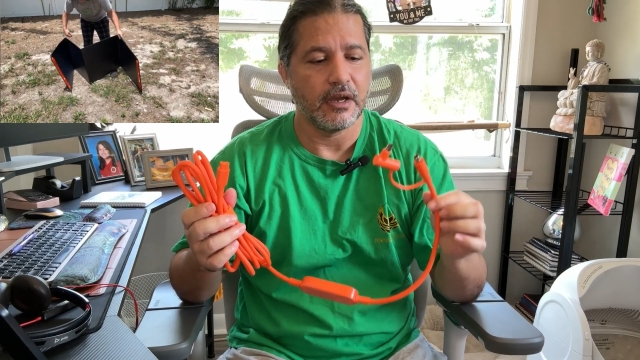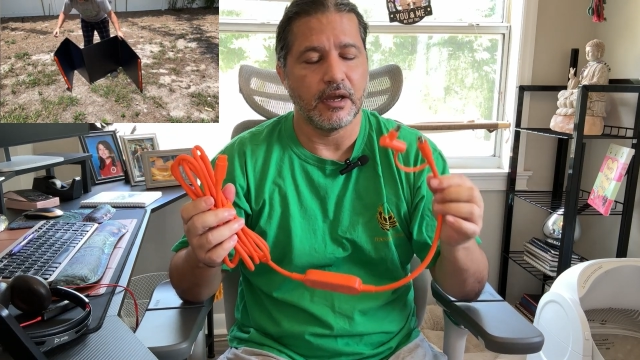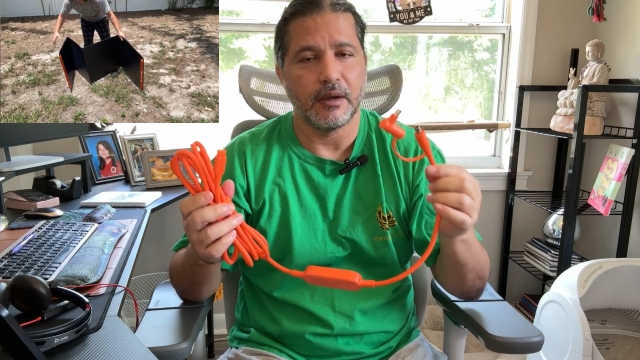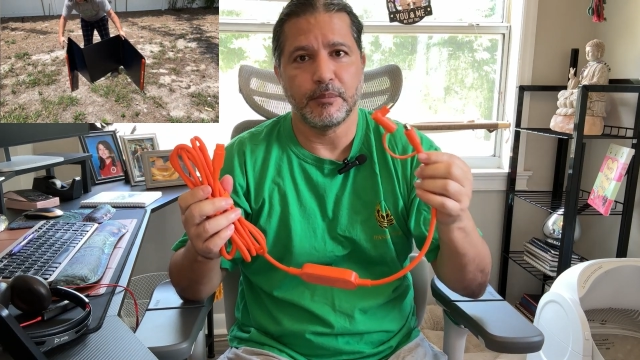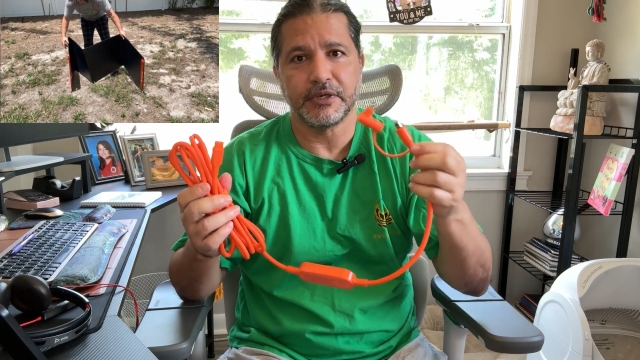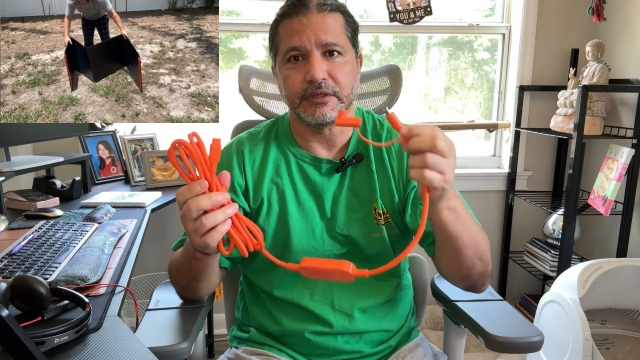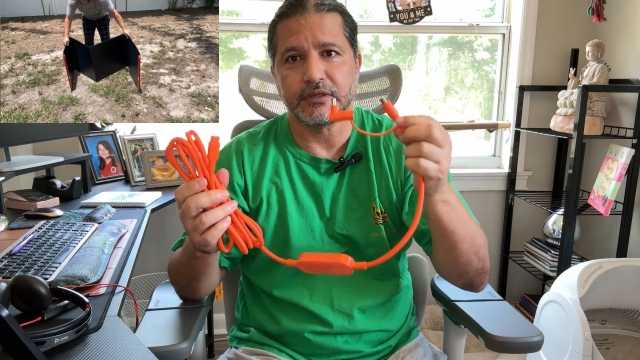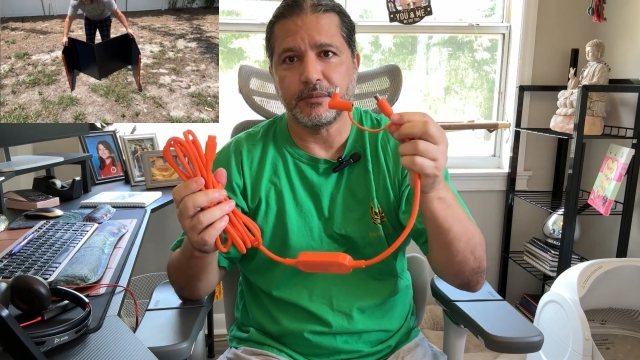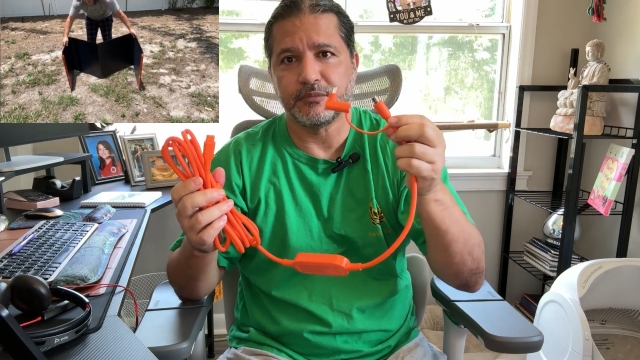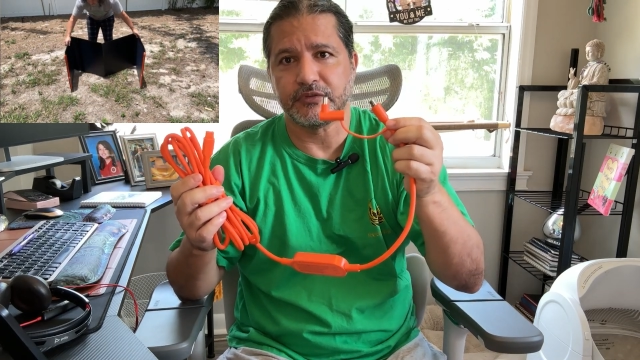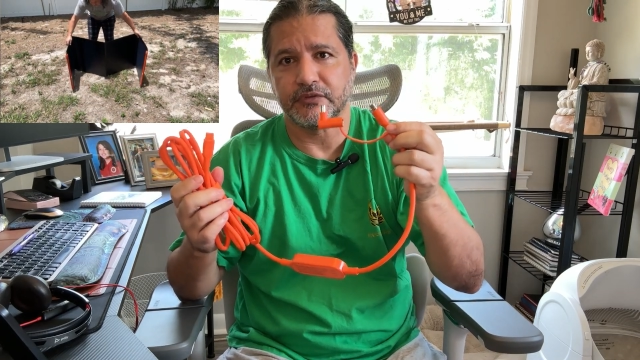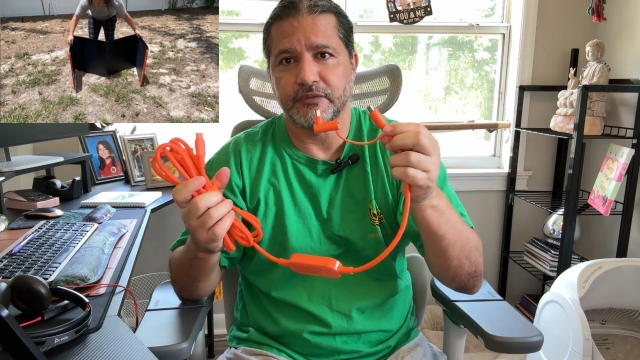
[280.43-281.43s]
But it
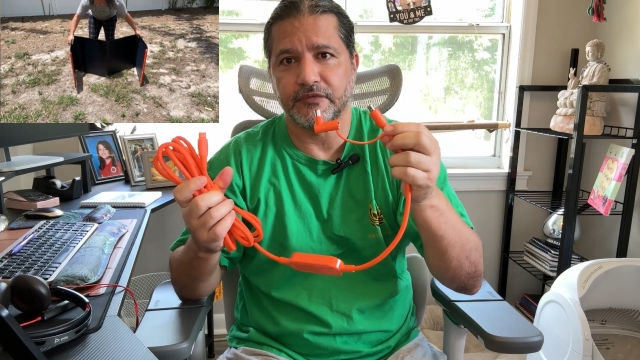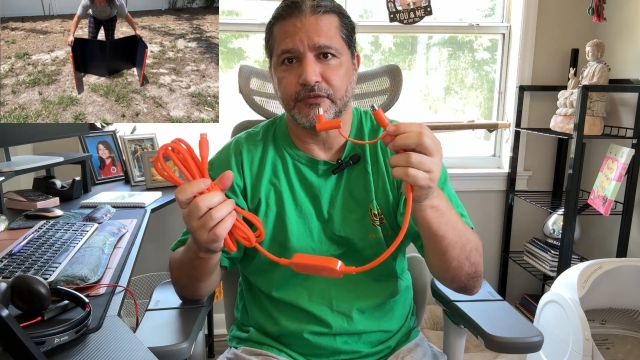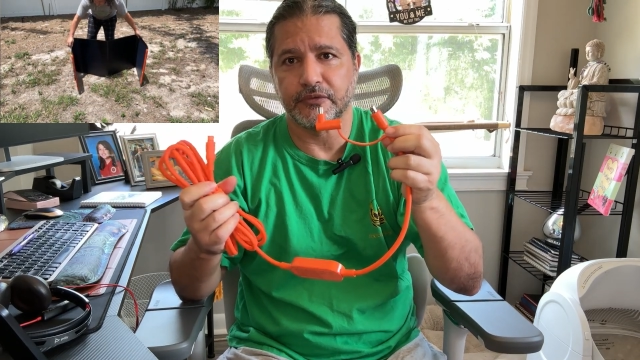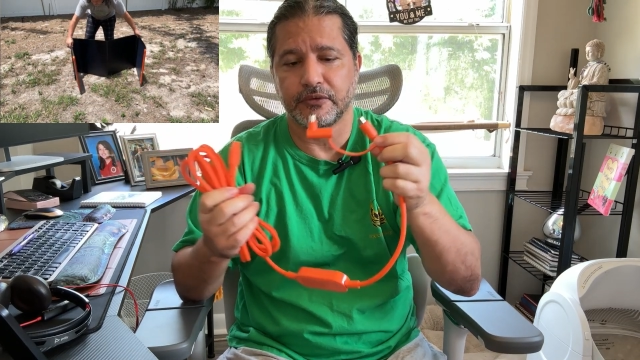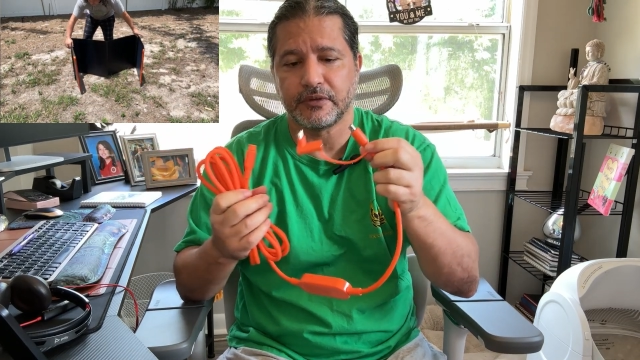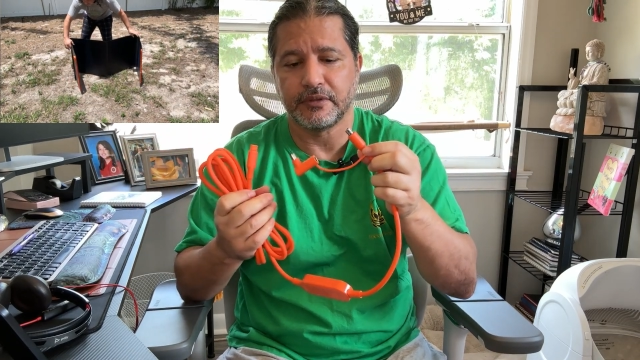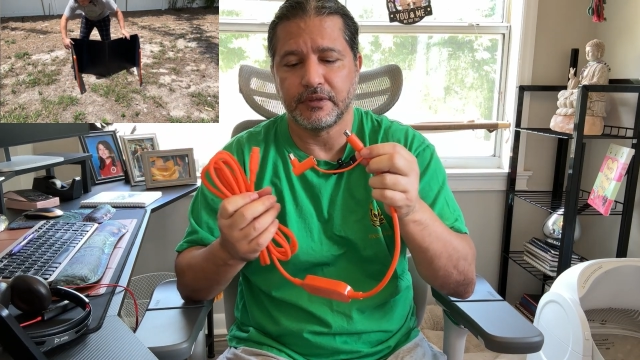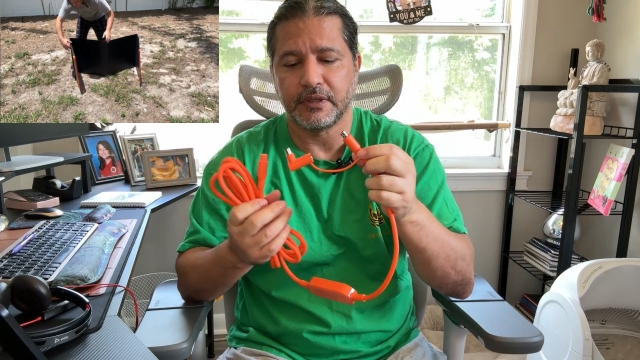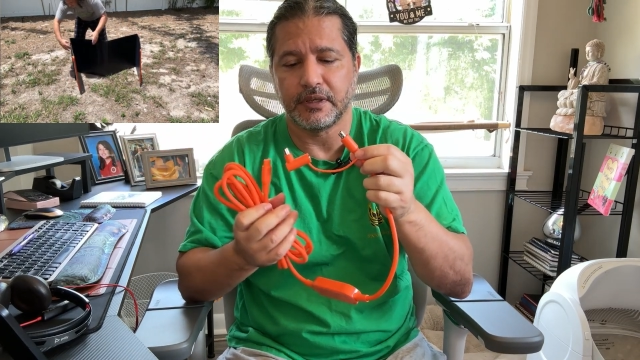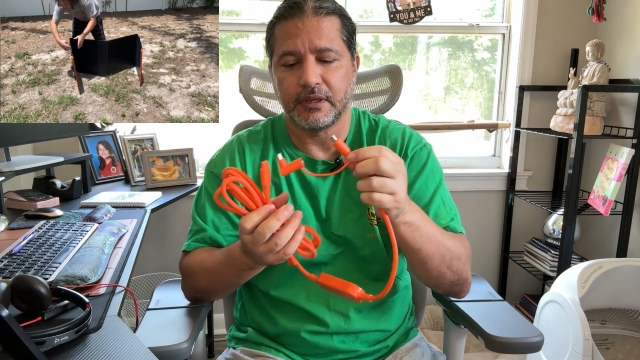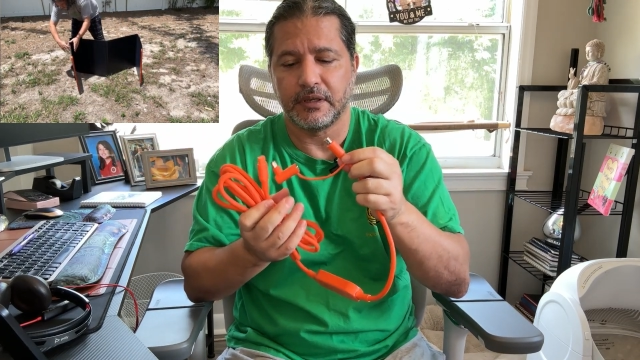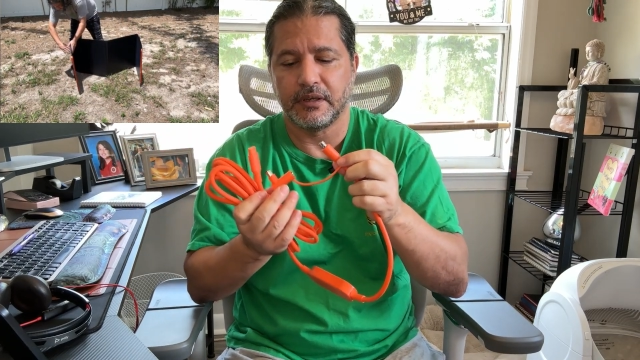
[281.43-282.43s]
comes for
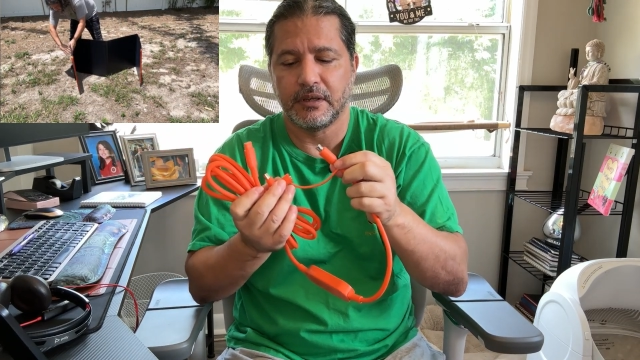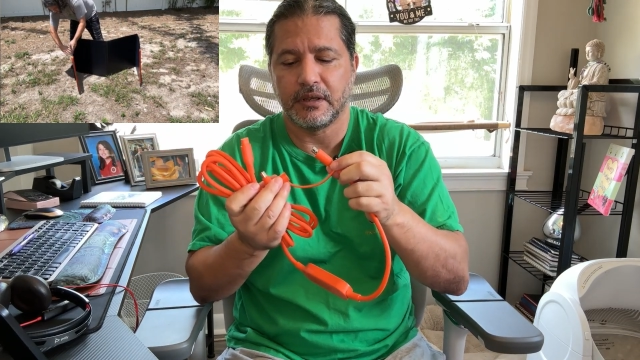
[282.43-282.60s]
the